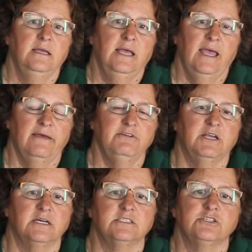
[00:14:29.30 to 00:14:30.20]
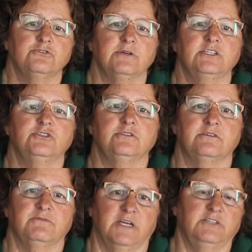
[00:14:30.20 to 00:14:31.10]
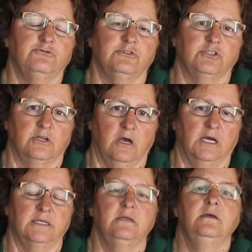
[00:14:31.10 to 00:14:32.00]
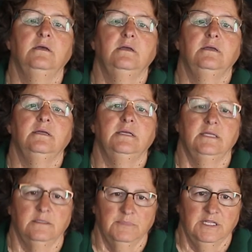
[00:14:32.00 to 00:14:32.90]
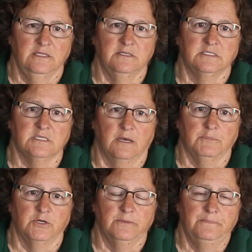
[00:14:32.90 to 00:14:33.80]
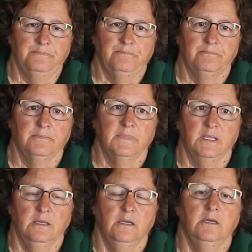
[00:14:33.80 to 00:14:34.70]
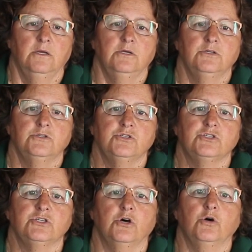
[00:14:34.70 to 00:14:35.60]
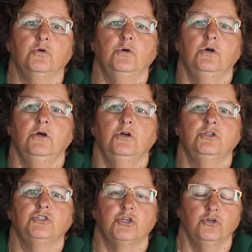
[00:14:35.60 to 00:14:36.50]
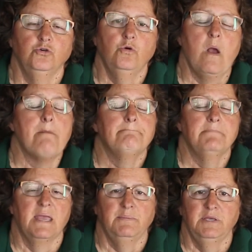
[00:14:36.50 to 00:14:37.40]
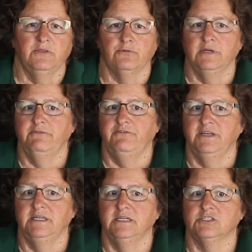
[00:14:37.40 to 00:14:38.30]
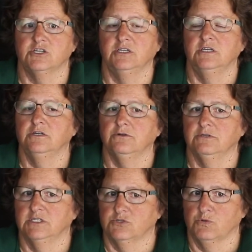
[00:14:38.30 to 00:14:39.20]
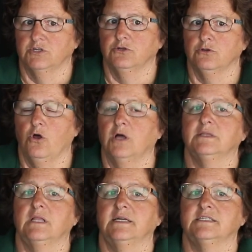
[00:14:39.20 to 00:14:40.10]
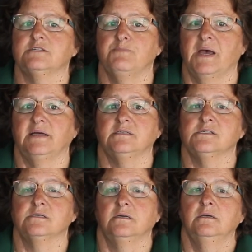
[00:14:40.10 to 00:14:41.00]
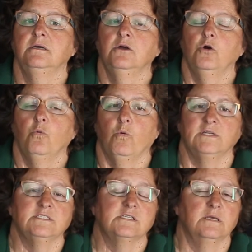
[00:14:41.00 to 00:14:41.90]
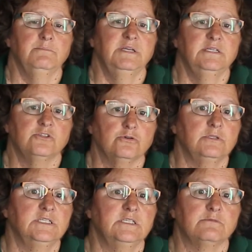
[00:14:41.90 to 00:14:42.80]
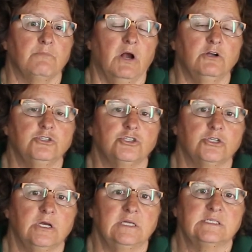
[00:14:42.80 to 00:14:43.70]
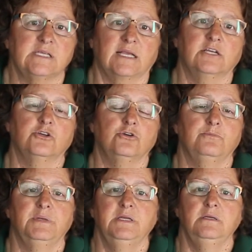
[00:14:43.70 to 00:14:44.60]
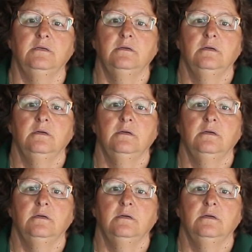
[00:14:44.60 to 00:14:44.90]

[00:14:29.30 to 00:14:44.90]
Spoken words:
heavy concentrations of nitrogen on in the middle of the summer. So 2, maybe 3 feedings a year is what your lawn likes best. Once can be as early as March, a second could be